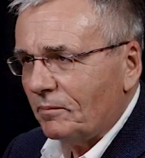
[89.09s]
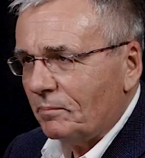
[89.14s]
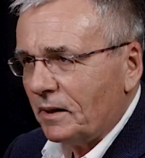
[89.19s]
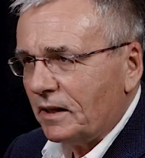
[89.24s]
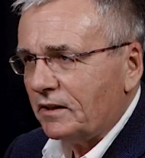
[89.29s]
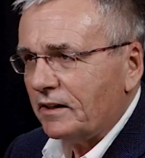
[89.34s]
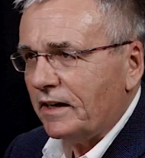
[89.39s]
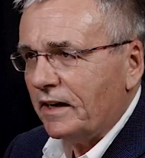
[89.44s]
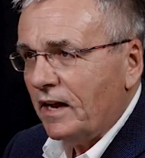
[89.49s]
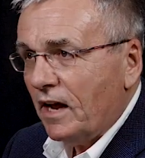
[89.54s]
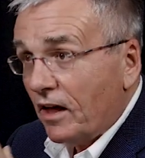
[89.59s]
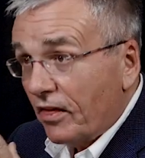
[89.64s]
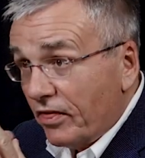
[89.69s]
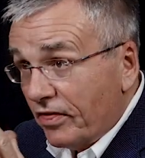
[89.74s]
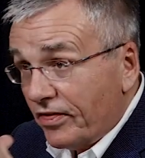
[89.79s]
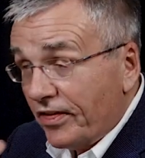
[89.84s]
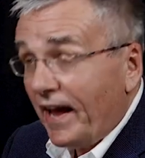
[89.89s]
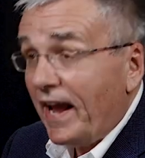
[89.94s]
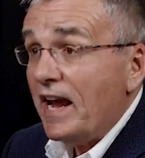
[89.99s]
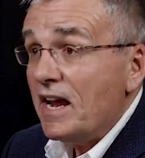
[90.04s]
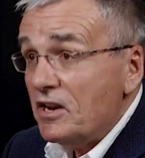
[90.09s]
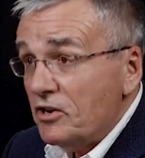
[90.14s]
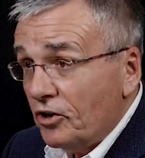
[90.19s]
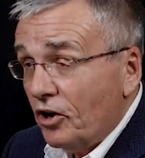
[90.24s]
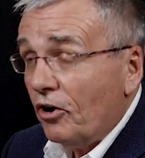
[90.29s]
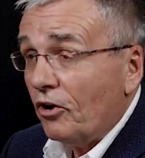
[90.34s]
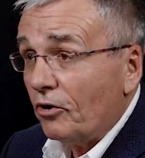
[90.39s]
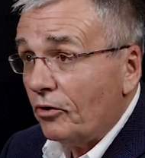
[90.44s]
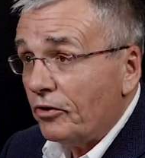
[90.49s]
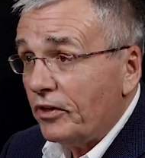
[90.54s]
ability. They
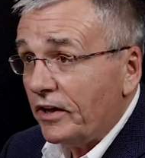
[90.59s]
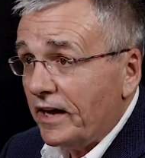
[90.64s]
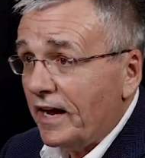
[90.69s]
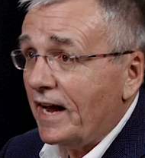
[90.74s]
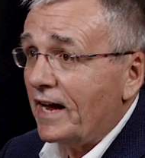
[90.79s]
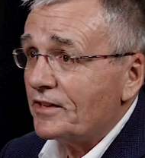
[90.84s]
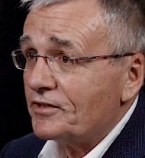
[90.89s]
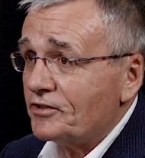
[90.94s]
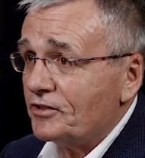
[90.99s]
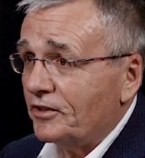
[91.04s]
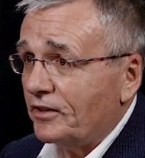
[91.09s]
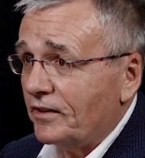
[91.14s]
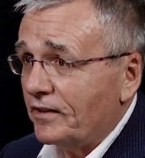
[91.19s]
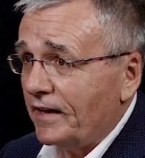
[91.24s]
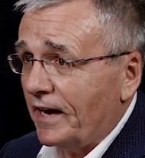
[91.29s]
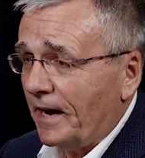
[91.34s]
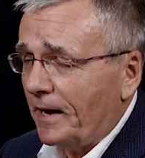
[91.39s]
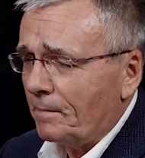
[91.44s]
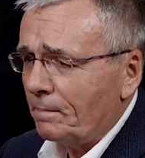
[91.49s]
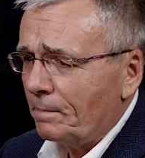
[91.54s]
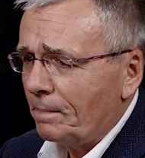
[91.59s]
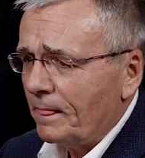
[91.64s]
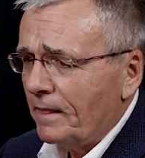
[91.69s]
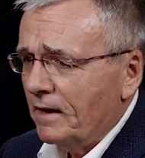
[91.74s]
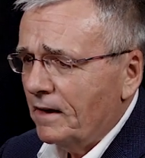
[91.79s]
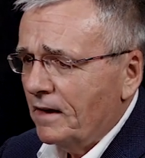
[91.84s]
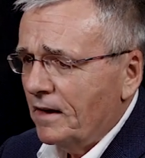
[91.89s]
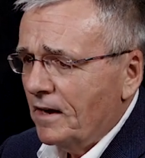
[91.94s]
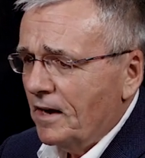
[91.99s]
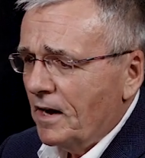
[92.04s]
know the answer to that.
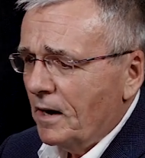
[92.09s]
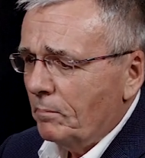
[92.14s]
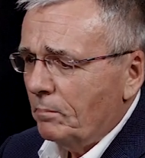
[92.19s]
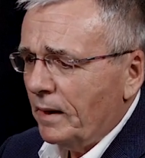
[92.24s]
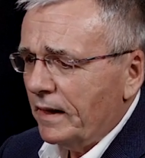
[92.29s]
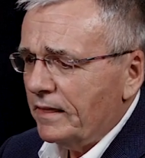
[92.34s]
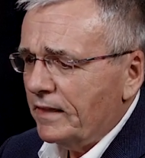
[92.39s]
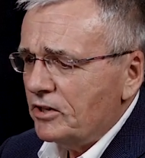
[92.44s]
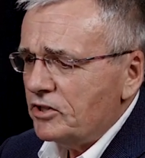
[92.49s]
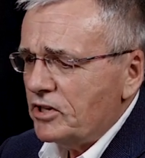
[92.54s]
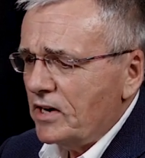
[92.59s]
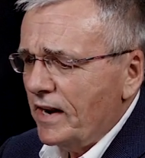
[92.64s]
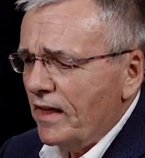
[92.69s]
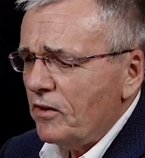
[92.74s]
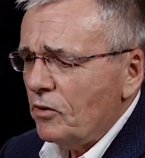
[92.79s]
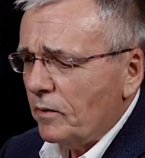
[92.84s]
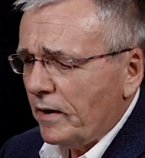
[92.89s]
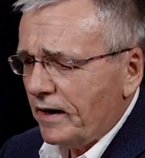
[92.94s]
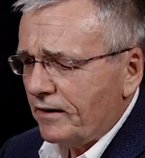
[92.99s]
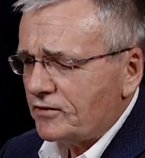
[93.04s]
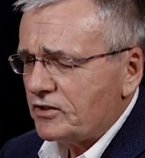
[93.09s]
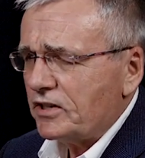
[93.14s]
But there's another way of